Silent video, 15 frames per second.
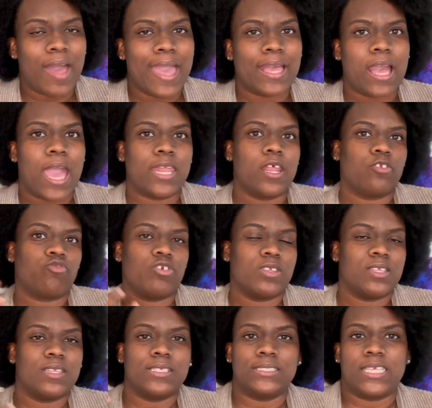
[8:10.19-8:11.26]
I kind of treat
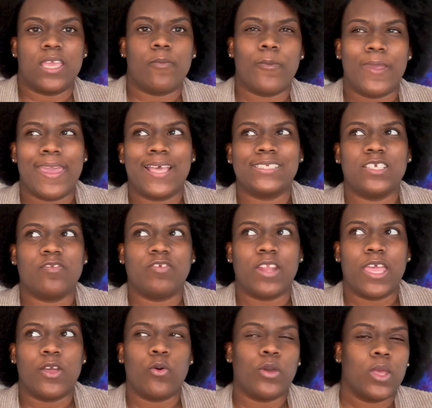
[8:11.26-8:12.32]
it the same way as if
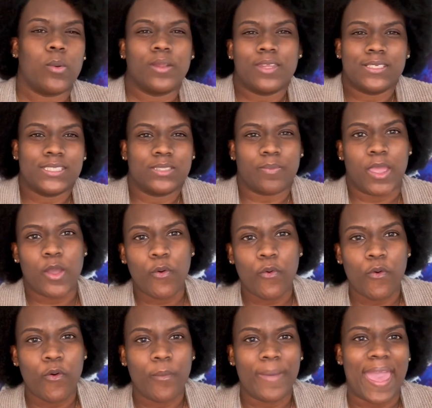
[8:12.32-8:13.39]
like, okay, well, this is my
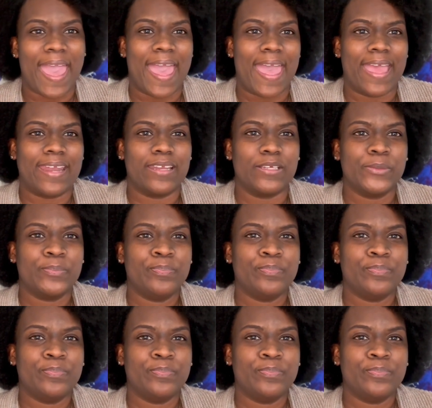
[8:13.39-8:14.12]
home and